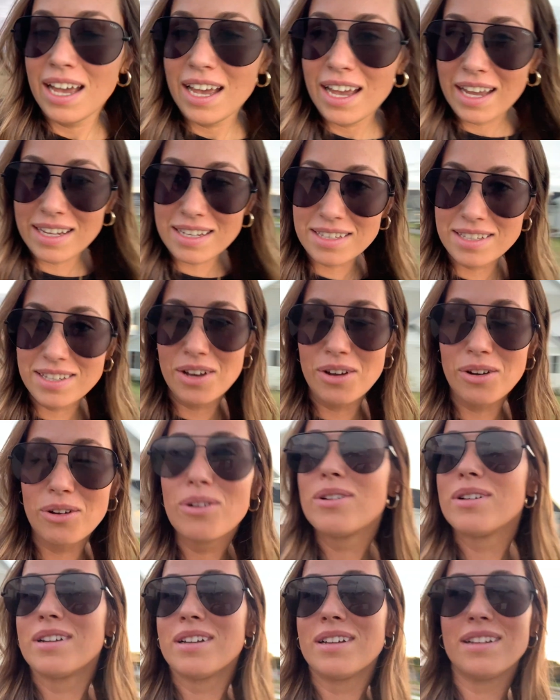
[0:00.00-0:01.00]
And
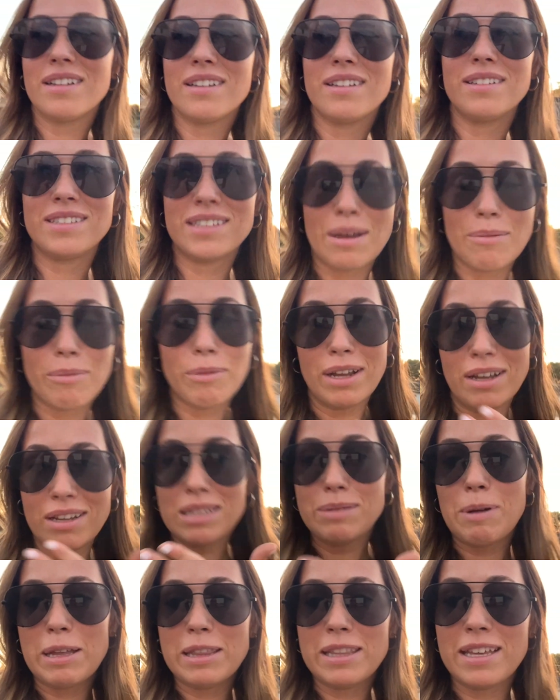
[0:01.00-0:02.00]
so someone else
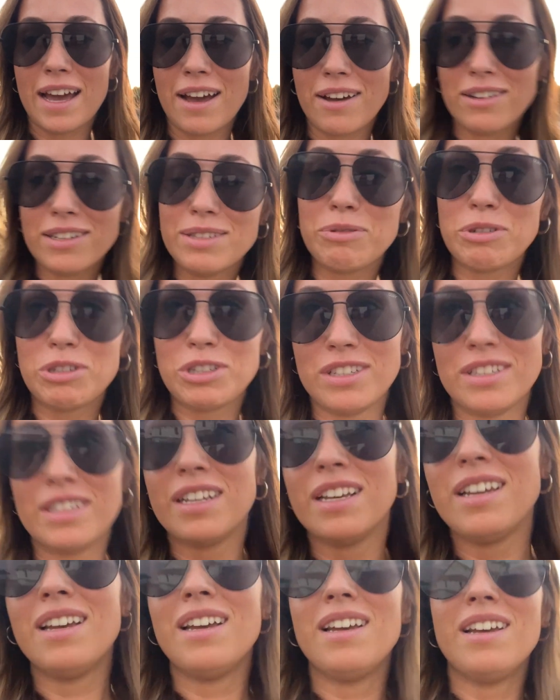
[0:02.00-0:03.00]
bought the house, which is
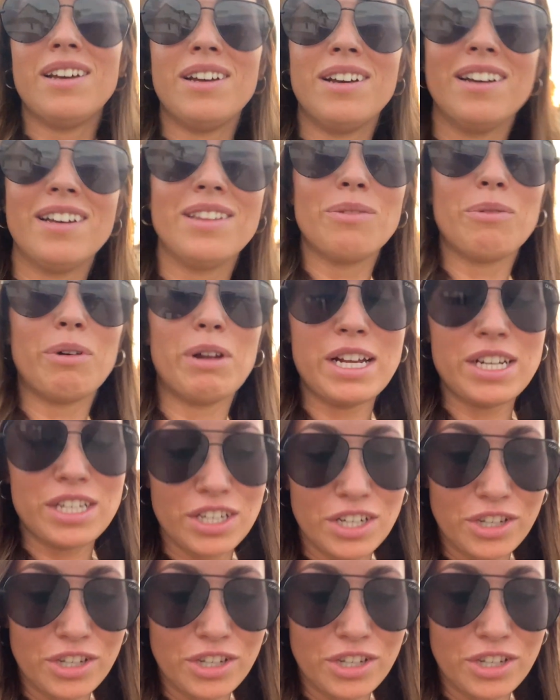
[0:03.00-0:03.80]
the one I just